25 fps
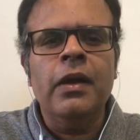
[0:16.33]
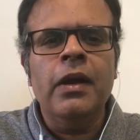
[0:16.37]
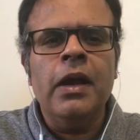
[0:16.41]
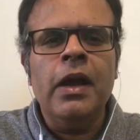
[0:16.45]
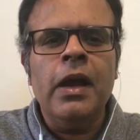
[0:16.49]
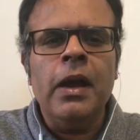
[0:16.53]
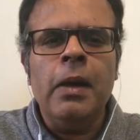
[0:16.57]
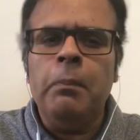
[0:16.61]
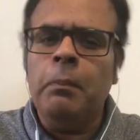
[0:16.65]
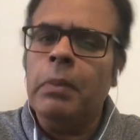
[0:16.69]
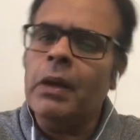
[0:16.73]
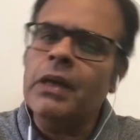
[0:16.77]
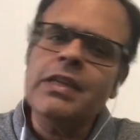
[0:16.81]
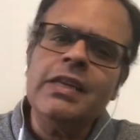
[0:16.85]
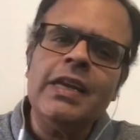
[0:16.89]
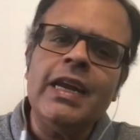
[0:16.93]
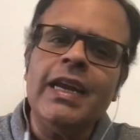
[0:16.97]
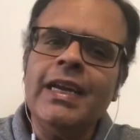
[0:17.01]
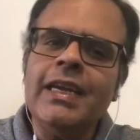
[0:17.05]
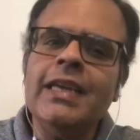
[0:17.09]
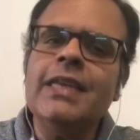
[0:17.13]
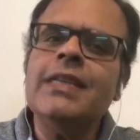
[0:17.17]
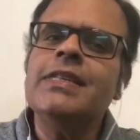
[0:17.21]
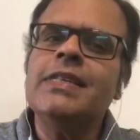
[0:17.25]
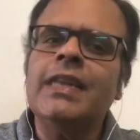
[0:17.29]
but it
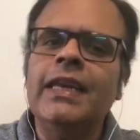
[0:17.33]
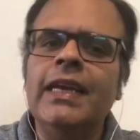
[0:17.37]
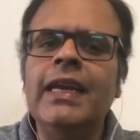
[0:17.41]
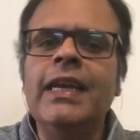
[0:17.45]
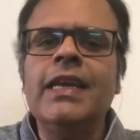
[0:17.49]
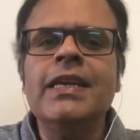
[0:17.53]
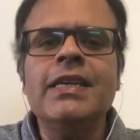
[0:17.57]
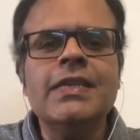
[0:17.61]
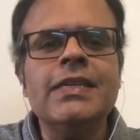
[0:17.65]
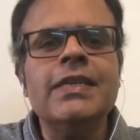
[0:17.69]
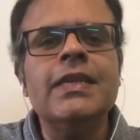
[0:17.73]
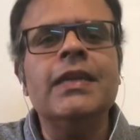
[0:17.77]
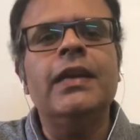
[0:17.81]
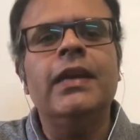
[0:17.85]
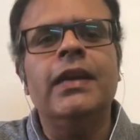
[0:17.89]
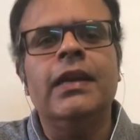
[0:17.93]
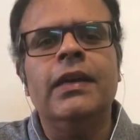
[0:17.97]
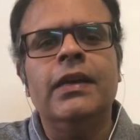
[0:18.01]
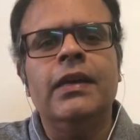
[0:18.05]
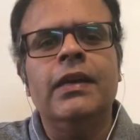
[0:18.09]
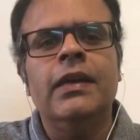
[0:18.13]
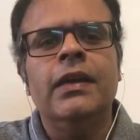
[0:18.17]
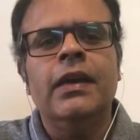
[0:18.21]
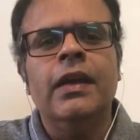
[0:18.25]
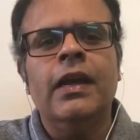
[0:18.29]
is an
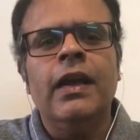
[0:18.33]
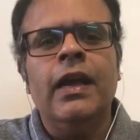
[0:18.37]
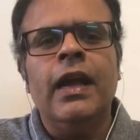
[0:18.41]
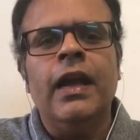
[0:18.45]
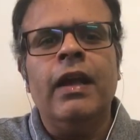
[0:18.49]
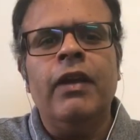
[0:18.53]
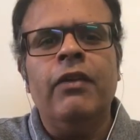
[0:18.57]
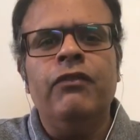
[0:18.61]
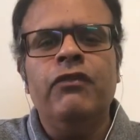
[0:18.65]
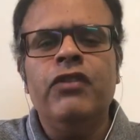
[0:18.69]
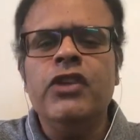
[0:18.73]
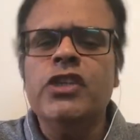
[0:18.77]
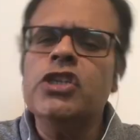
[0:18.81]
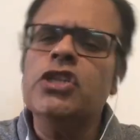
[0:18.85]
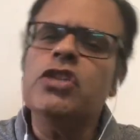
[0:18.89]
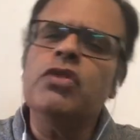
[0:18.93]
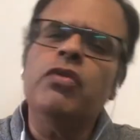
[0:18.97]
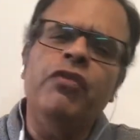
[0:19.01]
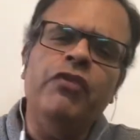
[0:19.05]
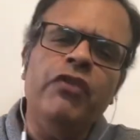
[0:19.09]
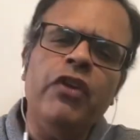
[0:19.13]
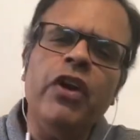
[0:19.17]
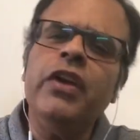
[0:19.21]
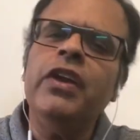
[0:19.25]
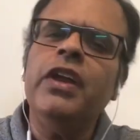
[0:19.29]
incident which is
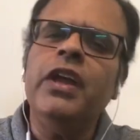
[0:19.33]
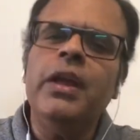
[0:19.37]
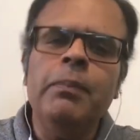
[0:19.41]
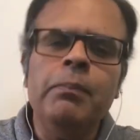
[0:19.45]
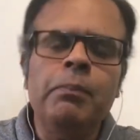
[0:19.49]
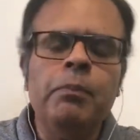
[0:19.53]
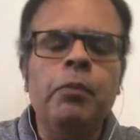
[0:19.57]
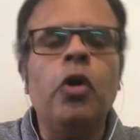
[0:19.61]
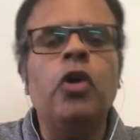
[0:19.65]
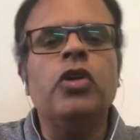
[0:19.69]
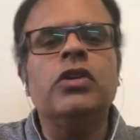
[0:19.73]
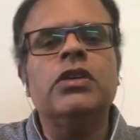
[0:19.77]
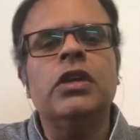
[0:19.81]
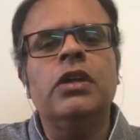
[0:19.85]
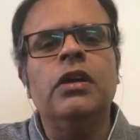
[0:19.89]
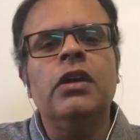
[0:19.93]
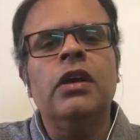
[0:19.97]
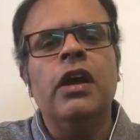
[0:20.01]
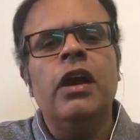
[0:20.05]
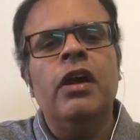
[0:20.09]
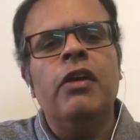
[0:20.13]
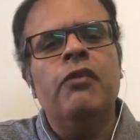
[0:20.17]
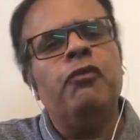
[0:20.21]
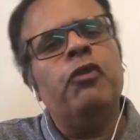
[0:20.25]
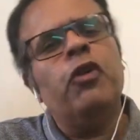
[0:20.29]
very important
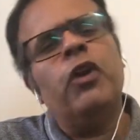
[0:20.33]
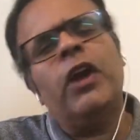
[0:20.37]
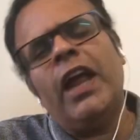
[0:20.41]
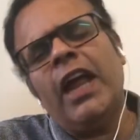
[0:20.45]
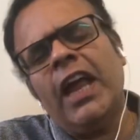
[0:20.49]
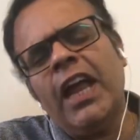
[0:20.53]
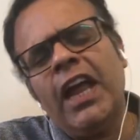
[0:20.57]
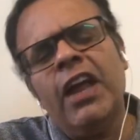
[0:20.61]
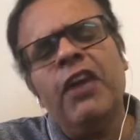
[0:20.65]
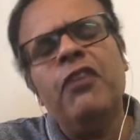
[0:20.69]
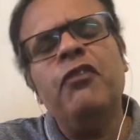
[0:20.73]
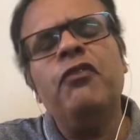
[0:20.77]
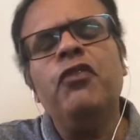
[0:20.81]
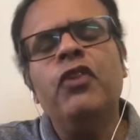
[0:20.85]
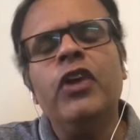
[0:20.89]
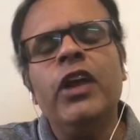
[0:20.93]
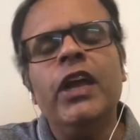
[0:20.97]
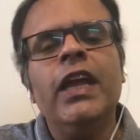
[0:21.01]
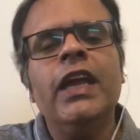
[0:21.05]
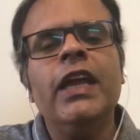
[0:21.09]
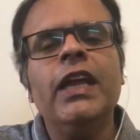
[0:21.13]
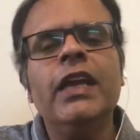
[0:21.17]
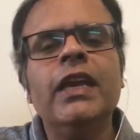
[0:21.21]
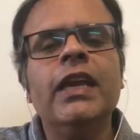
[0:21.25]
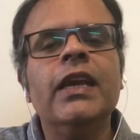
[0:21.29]
for every
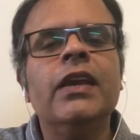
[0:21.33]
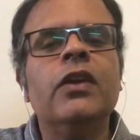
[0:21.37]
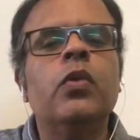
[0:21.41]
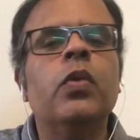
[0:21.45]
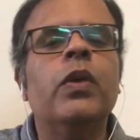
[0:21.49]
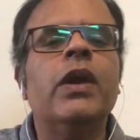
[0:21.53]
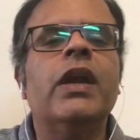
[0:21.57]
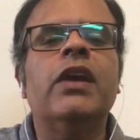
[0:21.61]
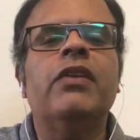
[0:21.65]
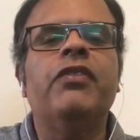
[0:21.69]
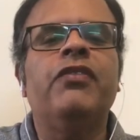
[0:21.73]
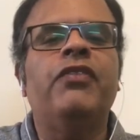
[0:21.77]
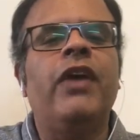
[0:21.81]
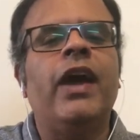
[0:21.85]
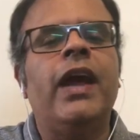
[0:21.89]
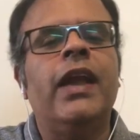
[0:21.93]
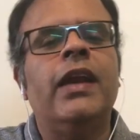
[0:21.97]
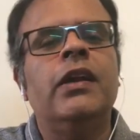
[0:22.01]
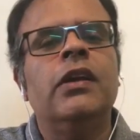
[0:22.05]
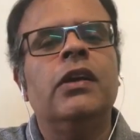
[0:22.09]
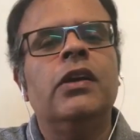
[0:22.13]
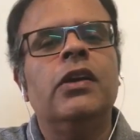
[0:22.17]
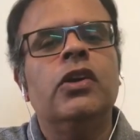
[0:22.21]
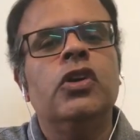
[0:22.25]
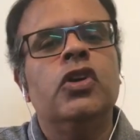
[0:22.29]
Indian cricket fan
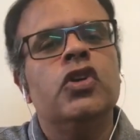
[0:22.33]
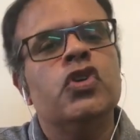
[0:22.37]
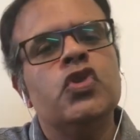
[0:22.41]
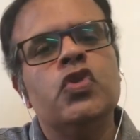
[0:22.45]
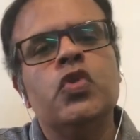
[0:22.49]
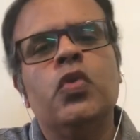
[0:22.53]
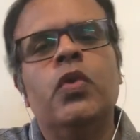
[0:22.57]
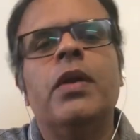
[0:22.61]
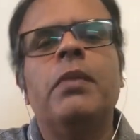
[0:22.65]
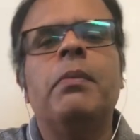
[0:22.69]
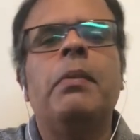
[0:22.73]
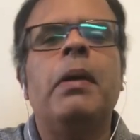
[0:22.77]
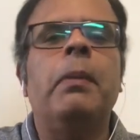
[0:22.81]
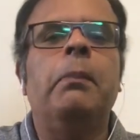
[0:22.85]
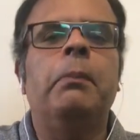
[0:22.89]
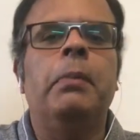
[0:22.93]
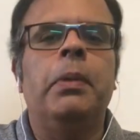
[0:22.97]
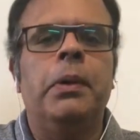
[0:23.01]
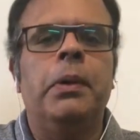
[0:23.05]
to remember.